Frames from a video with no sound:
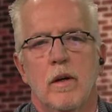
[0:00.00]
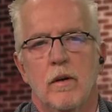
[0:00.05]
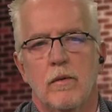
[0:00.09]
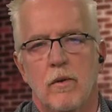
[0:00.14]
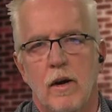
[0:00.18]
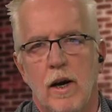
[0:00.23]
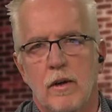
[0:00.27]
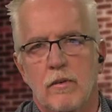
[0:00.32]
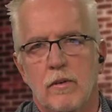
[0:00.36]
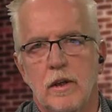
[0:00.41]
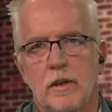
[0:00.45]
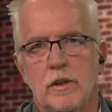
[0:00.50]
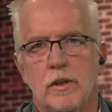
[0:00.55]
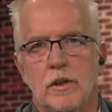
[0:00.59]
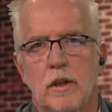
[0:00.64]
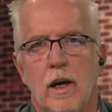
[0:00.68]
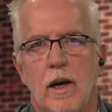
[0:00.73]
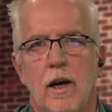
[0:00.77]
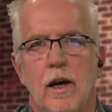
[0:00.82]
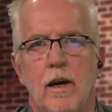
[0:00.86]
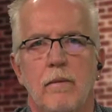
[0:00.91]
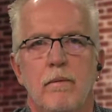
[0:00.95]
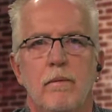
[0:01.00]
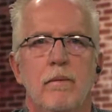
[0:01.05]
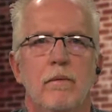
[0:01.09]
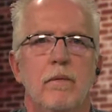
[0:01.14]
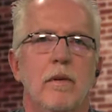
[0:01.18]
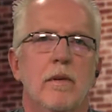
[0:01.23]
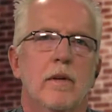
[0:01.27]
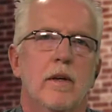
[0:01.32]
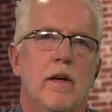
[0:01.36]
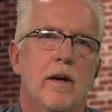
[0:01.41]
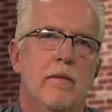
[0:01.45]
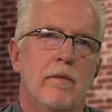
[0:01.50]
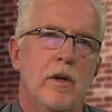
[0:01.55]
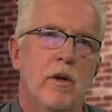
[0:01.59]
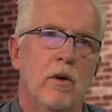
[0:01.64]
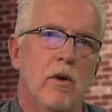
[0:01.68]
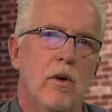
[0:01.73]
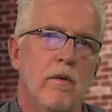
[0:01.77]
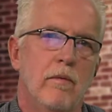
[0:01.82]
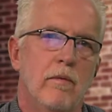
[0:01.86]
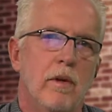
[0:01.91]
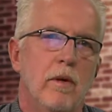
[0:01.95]
around this time, coming
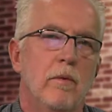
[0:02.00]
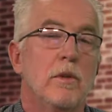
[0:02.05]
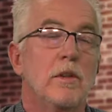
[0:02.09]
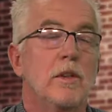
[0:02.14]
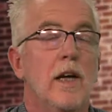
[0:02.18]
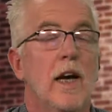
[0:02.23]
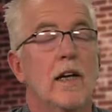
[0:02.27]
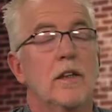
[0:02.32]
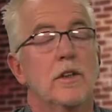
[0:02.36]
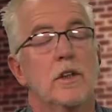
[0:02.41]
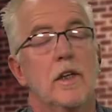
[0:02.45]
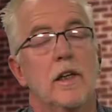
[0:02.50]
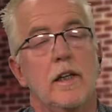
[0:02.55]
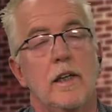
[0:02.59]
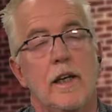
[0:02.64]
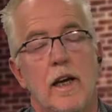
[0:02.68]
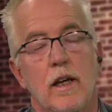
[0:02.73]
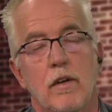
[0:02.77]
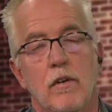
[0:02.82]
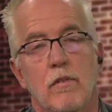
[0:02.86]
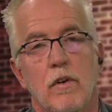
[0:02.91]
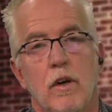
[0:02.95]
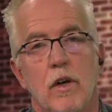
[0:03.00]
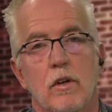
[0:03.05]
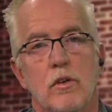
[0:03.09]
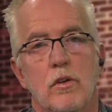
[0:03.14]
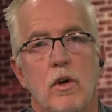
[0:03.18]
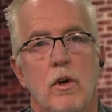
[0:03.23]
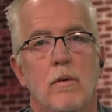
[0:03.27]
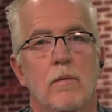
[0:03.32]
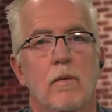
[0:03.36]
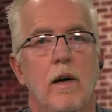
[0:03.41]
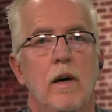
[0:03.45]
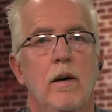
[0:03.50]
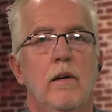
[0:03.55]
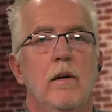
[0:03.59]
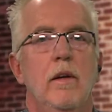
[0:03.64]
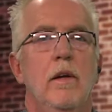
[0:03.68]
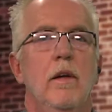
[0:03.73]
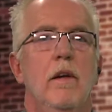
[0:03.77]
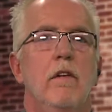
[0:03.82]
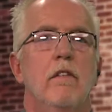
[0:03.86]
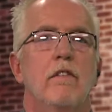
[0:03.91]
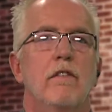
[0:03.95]
home. It was actually the end of October,
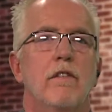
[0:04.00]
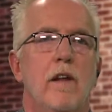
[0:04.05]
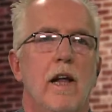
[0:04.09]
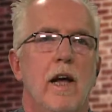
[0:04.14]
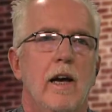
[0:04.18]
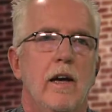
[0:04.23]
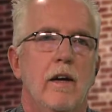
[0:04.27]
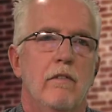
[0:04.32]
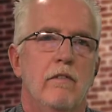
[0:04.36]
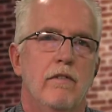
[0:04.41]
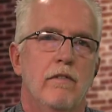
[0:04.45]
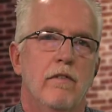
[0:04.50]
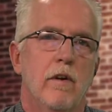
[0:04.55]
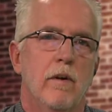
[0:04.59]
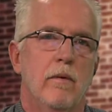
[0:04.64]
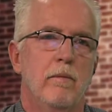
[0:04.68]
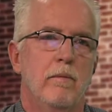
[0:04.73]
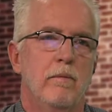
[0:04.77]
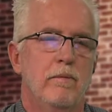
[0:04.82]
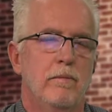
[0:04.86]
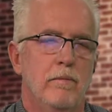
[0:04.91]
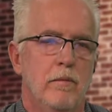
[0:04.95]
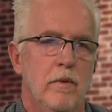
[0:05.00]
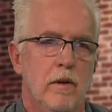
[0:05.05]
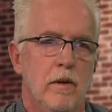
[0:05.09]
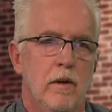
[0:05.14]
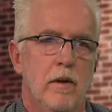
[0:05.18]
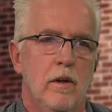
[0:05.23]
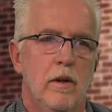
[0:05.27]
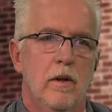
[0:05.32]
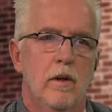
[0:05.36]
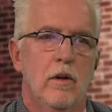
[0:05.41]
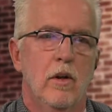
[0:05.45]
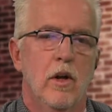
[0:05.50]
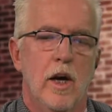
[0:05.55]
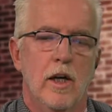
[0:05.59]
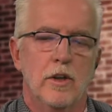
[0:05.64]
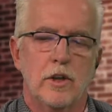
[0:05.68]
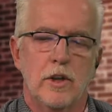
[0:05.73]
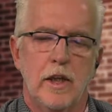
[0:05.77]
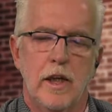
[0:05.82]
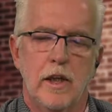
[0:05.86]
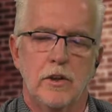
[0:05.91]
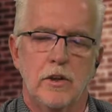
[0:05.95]
flying from
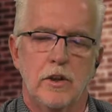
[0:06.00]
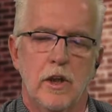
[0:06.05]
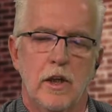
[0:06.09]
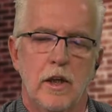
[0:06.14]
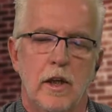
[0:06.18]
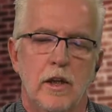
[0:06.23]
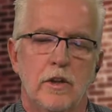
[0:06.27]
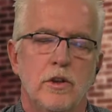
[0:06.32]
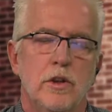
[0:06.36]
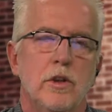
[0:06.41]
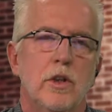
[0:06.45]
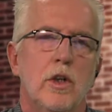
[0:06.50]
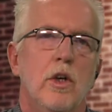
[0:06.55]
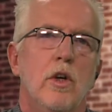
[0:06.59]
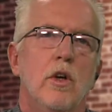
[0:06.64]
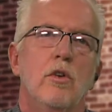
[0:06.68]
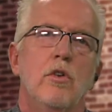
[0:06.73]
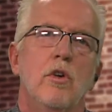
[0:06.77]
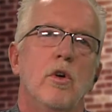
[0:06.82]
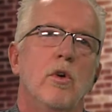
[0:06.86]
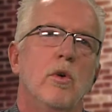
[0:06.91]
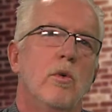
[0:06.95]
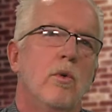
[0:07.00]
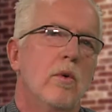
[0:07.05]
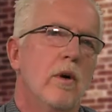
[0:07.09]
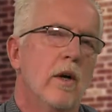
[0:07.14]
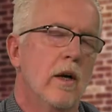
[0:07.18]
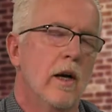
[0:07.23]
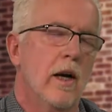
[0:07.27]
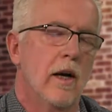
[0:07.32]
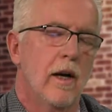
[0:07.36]
Los Angeles to